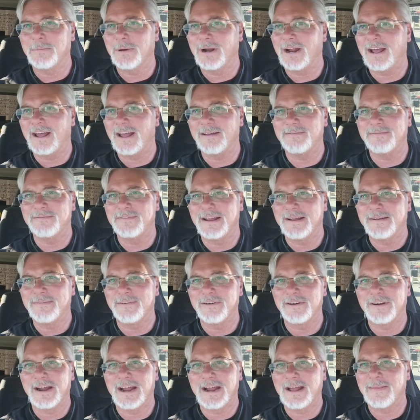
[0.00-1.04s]
but I have
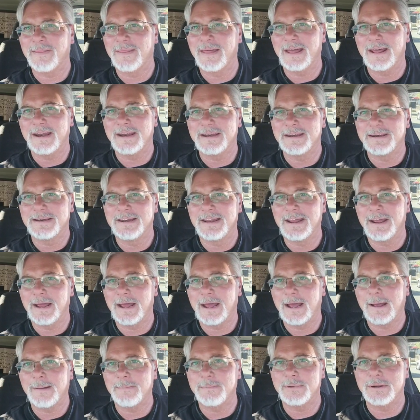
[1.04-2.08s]
never had that
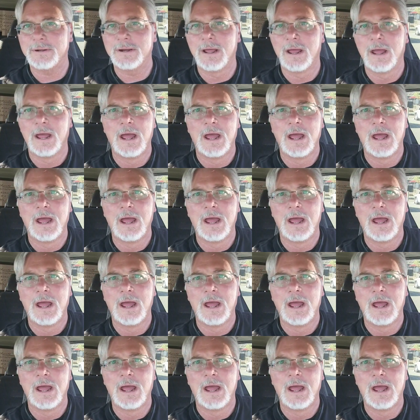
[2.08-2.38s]
happen.